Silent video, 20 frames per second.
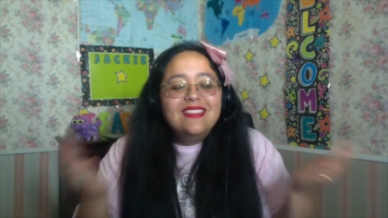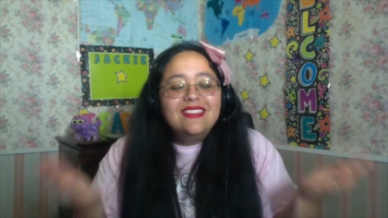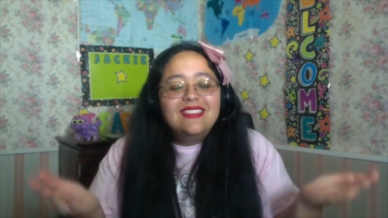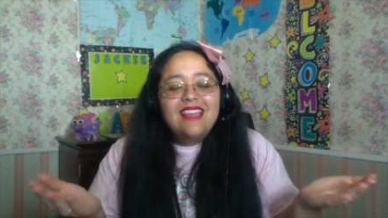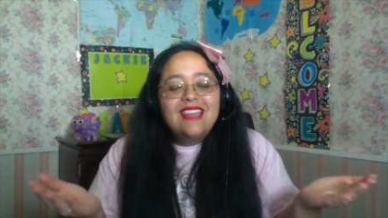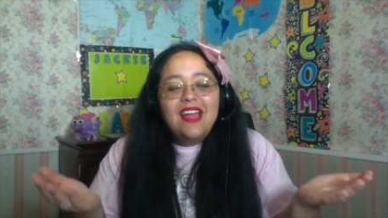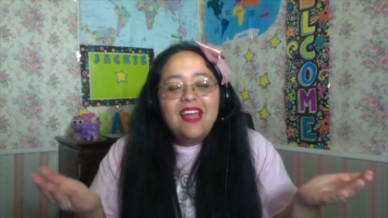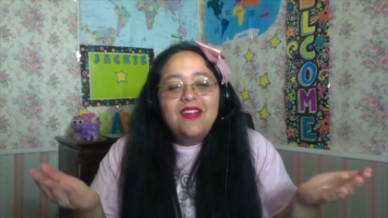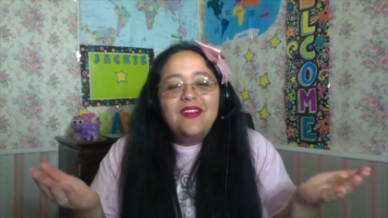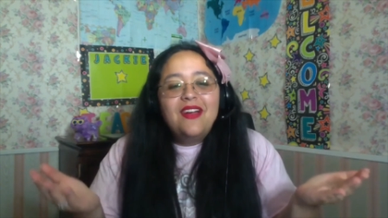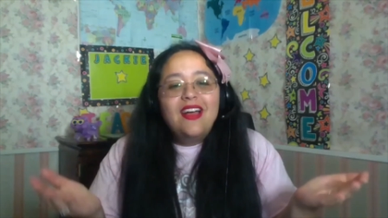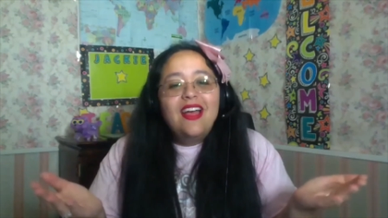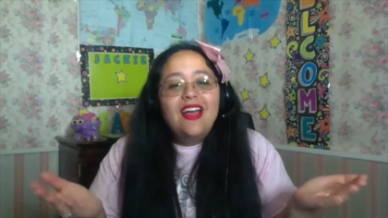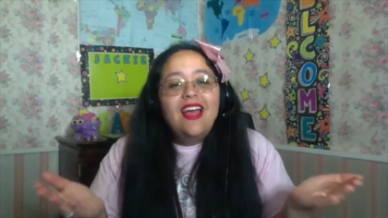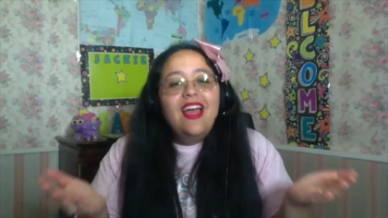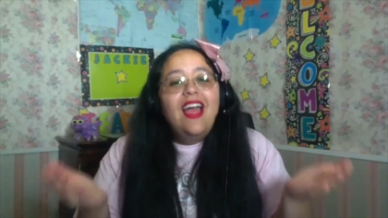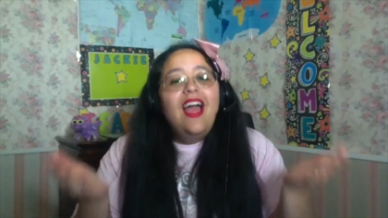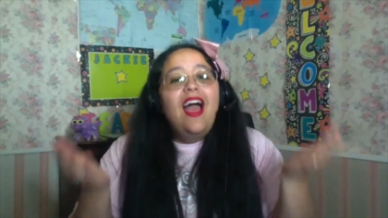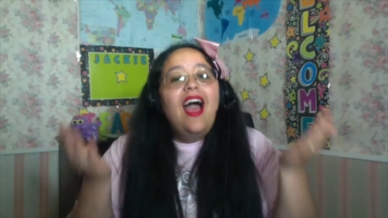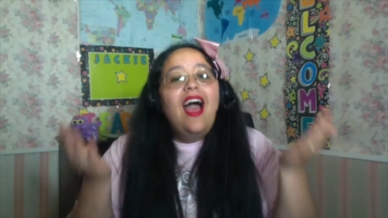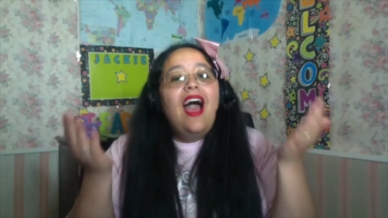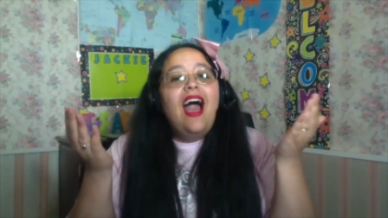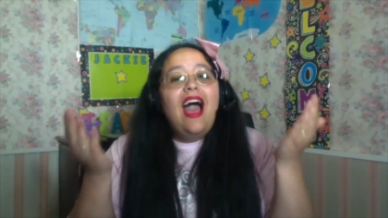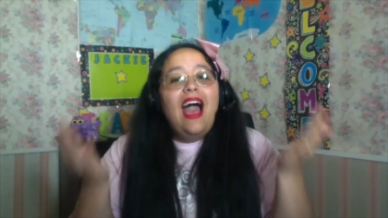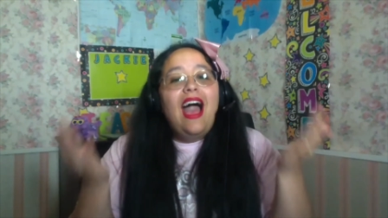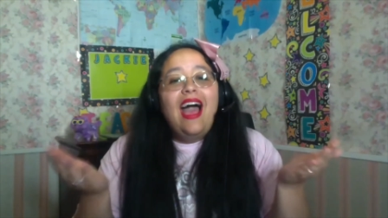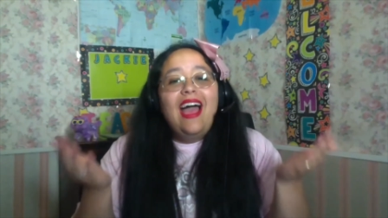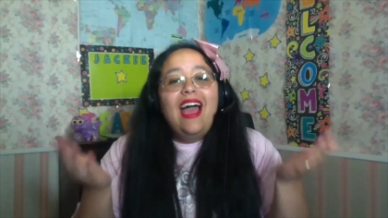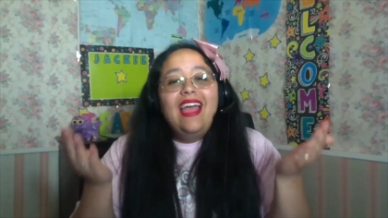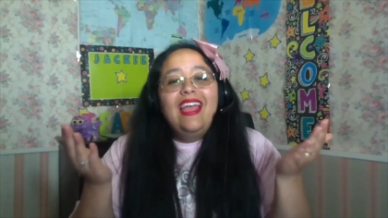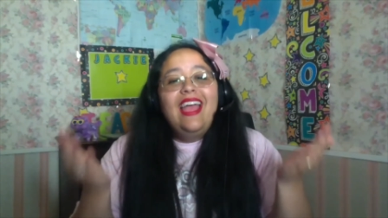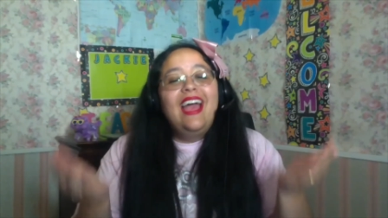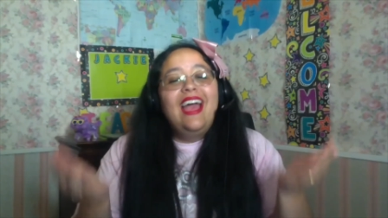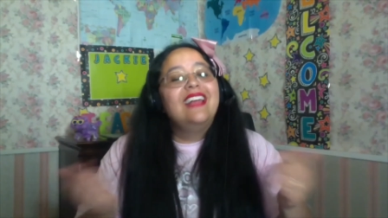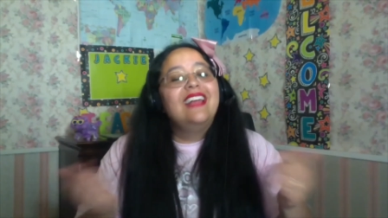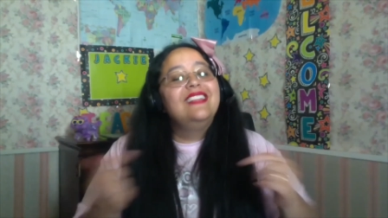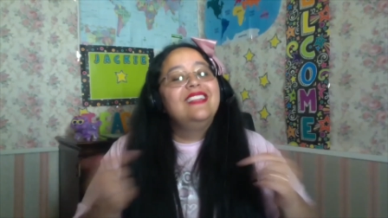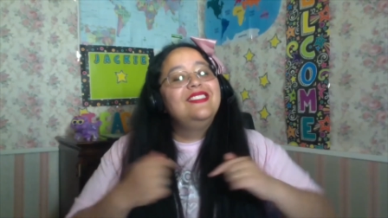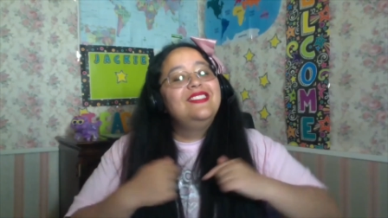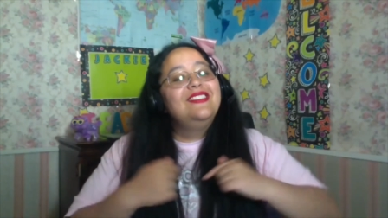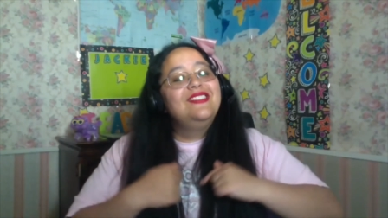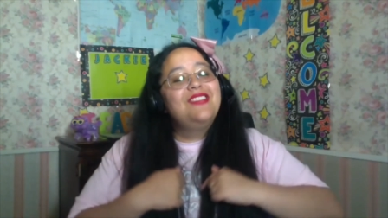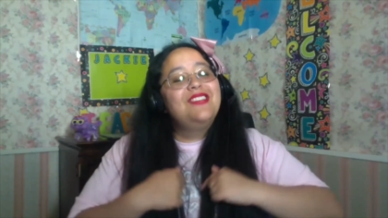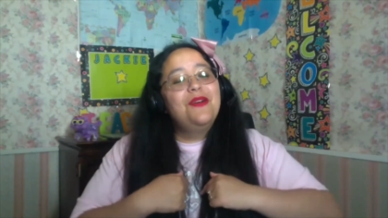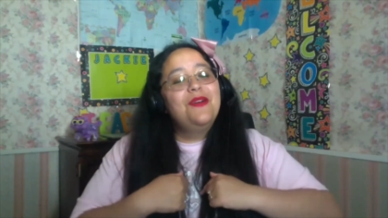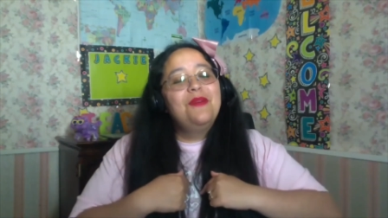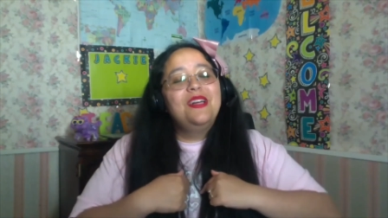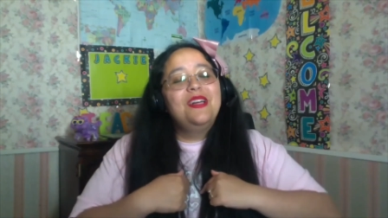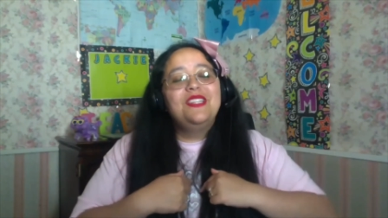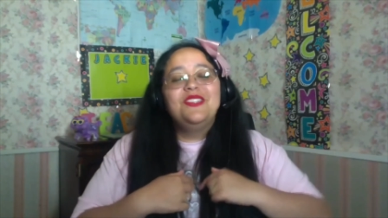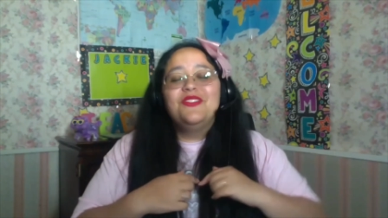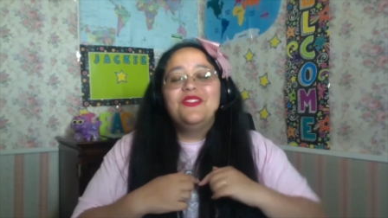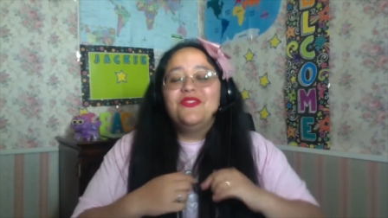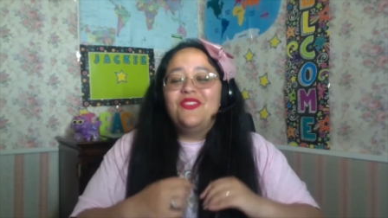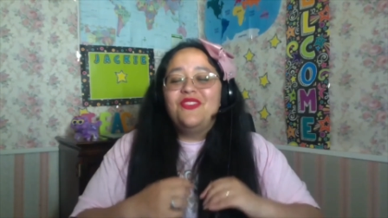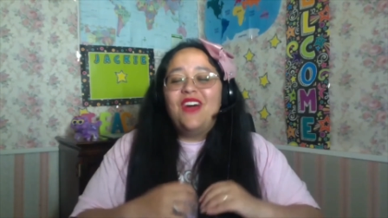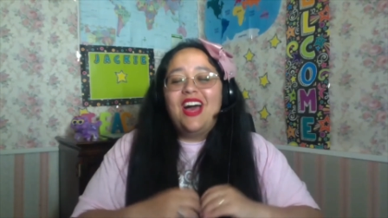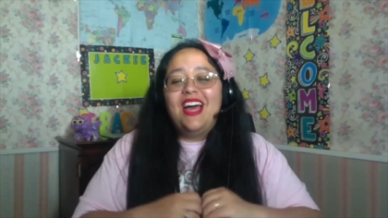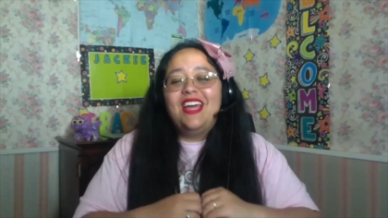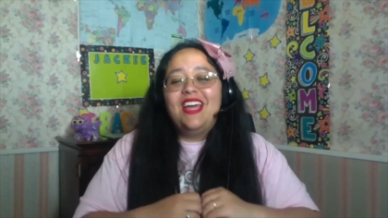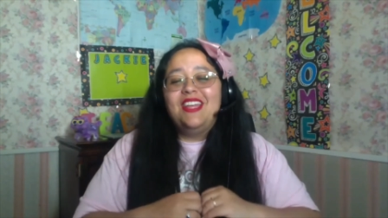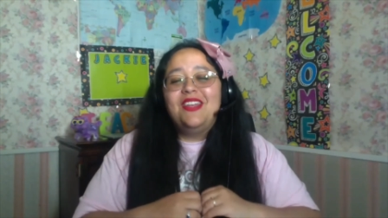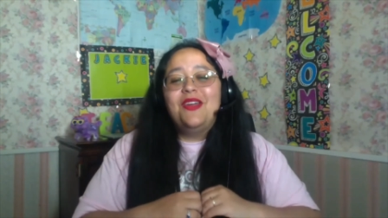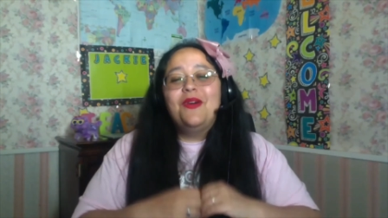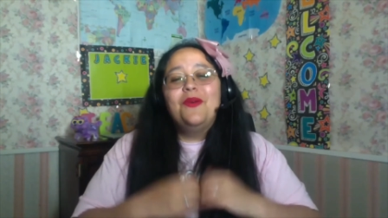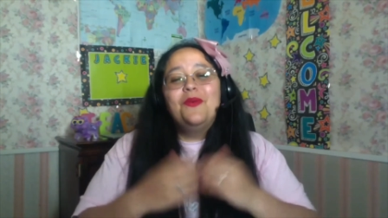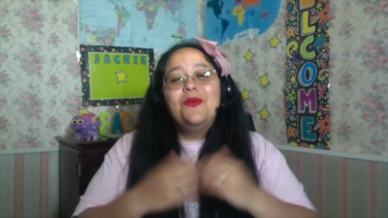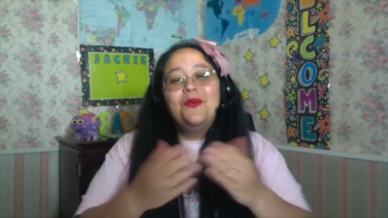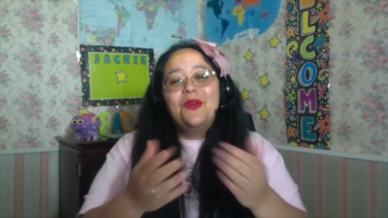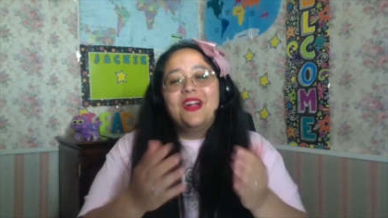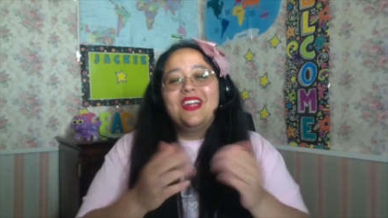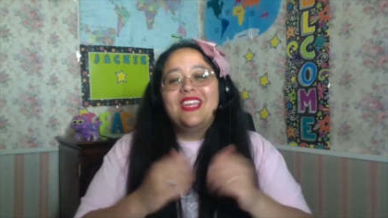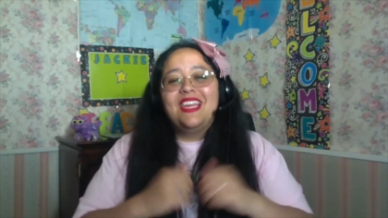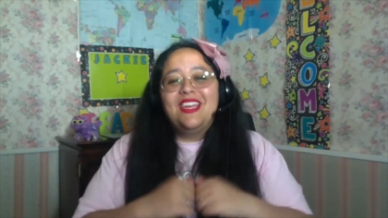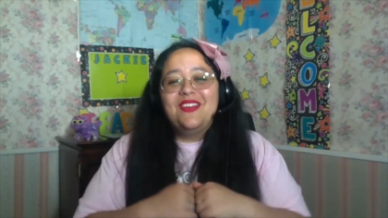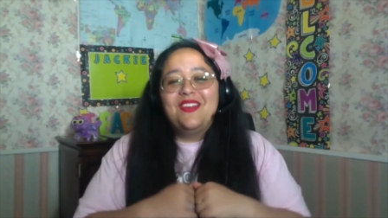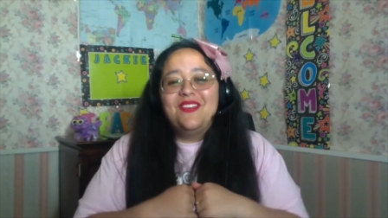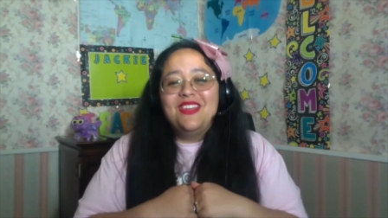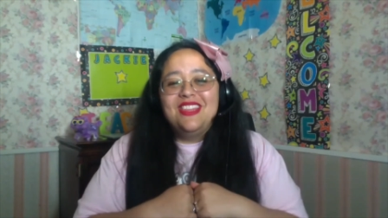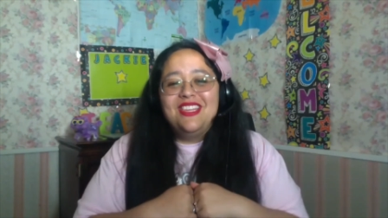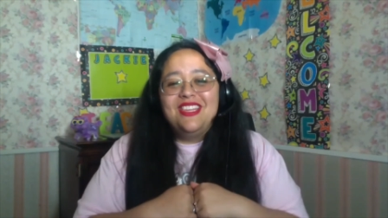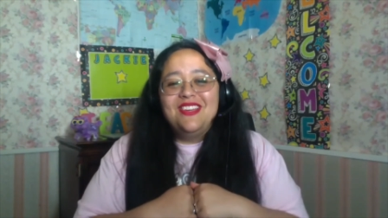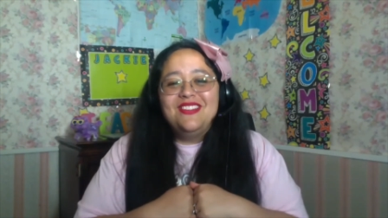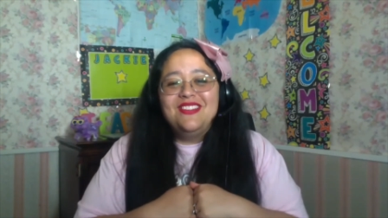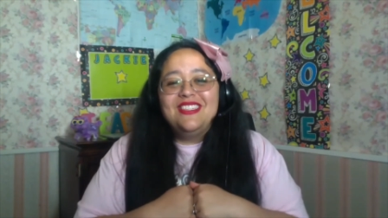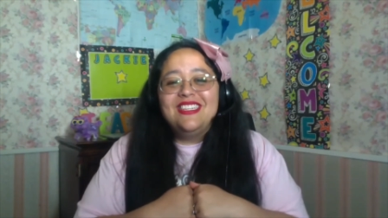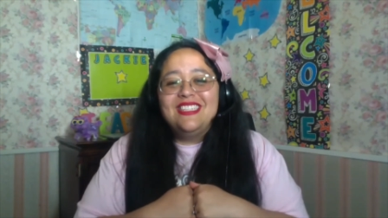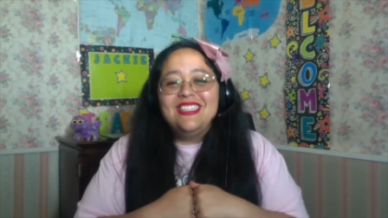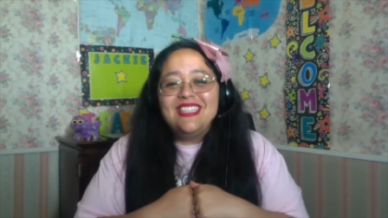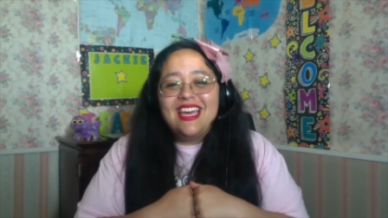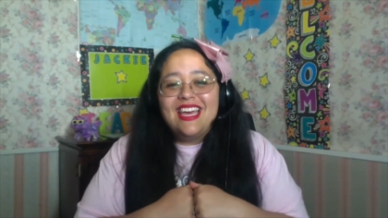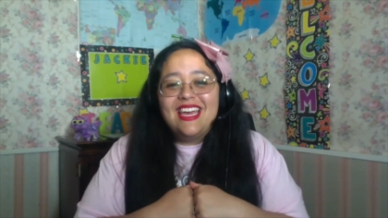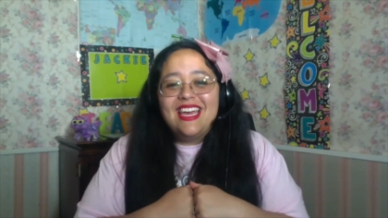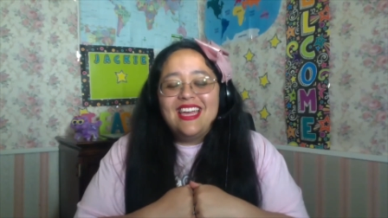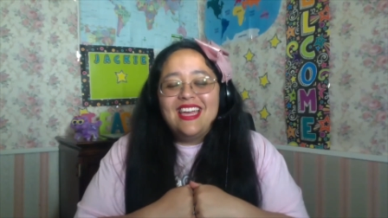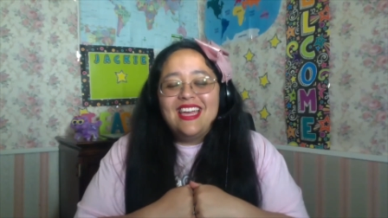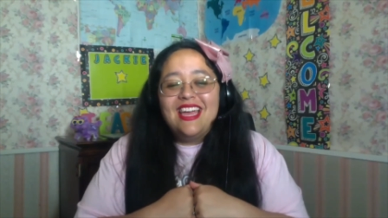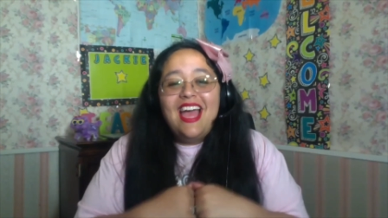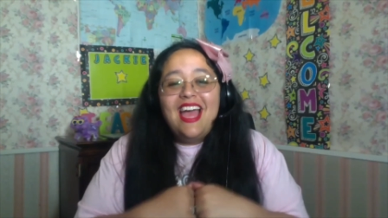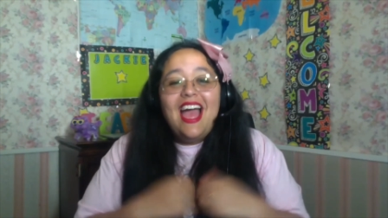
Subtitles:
Sarah, I had so much fun working with you today.